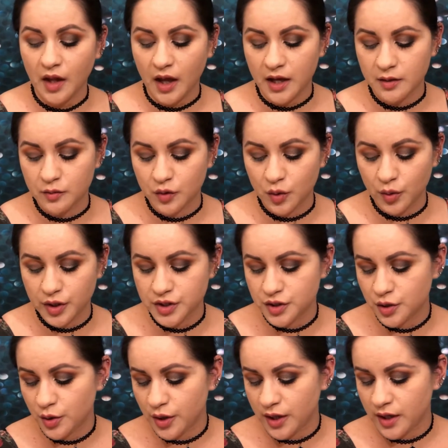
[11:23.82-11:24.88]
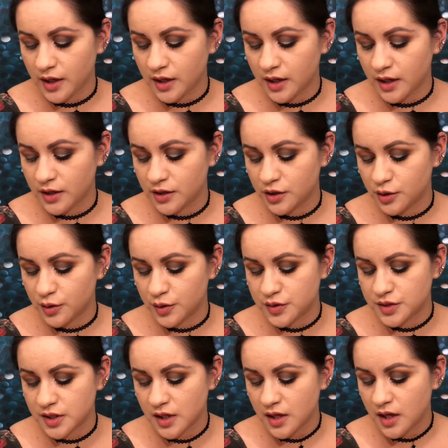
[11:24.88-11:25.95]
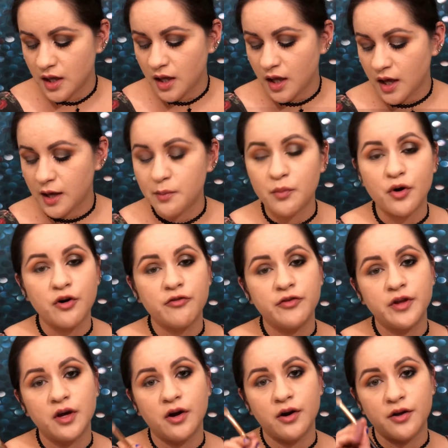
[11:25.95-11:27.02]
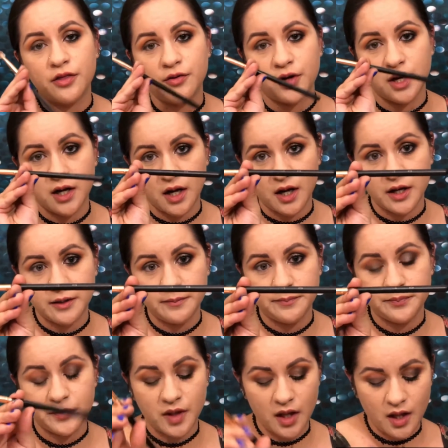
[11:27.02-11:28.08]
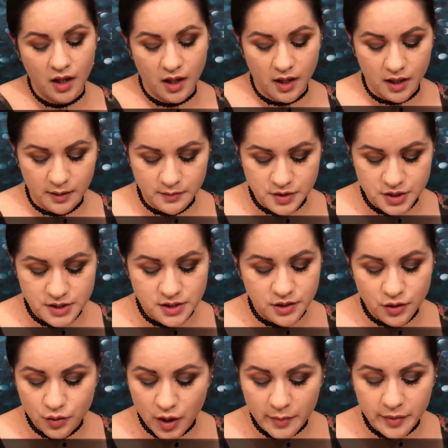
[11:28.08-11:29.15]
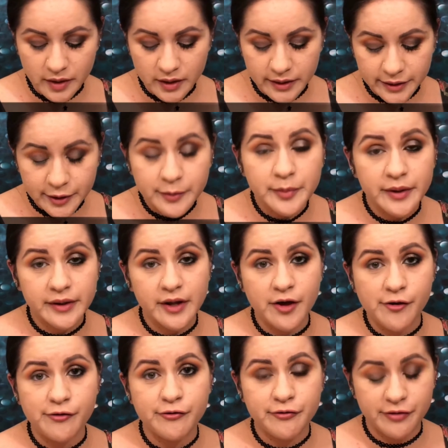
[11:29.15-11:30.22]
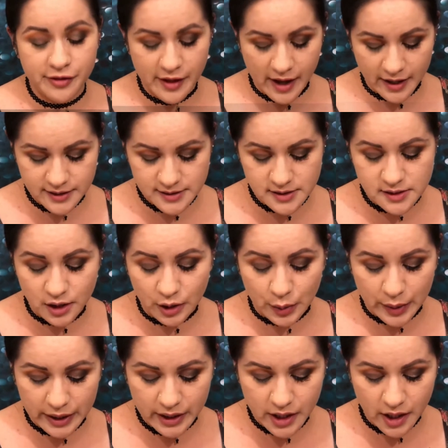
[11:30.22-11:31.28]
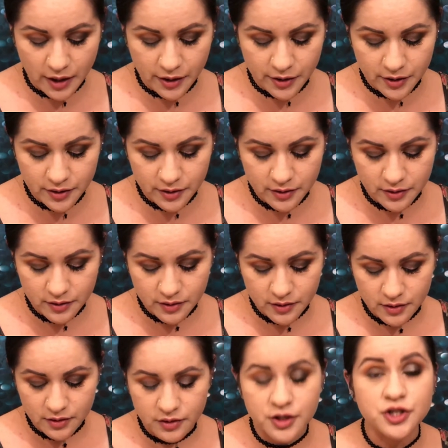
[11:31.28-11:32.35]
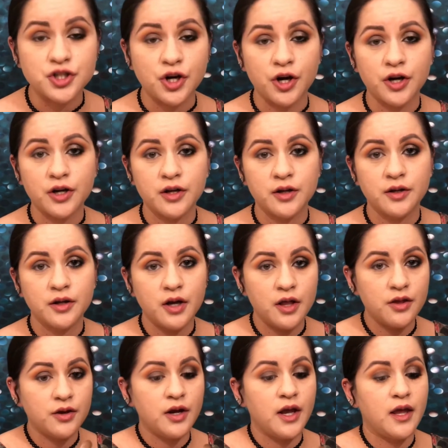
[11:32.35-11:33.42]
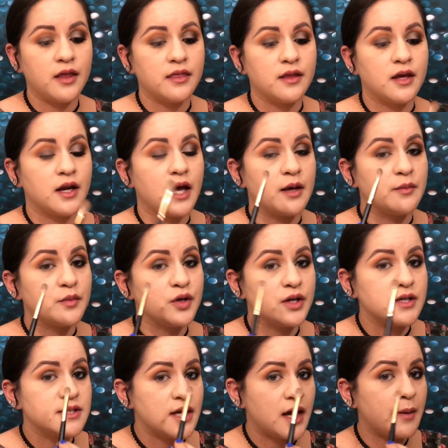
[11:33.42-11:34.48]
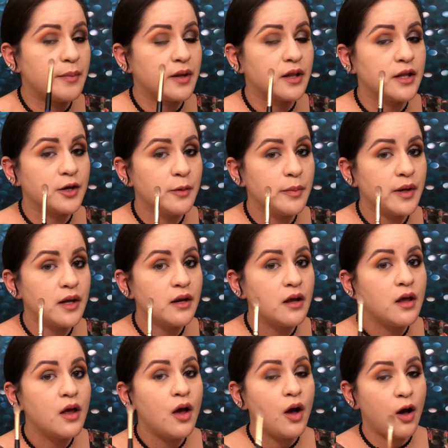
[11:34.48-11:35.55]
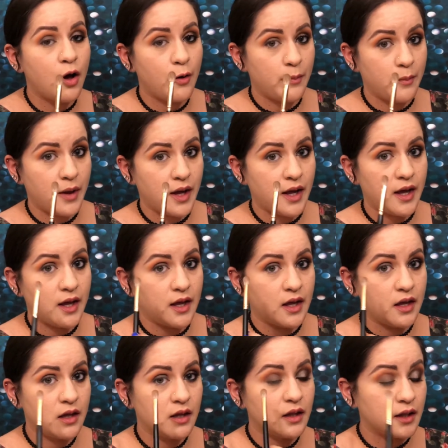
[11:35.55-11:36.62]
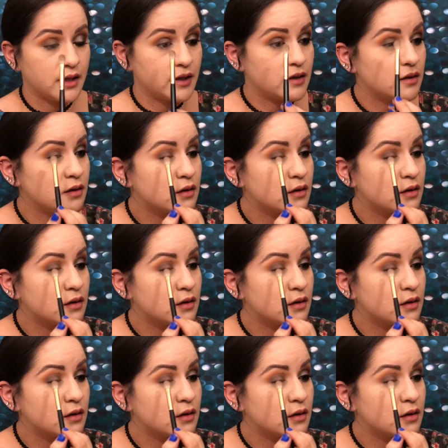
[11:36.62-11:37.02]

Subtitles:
I'm going to go ahead and use a Morphe R39, and I'm just gonna grab a little bit of that Silhouette color, the dark color, and then I'm gonna tap a little bit on my lid.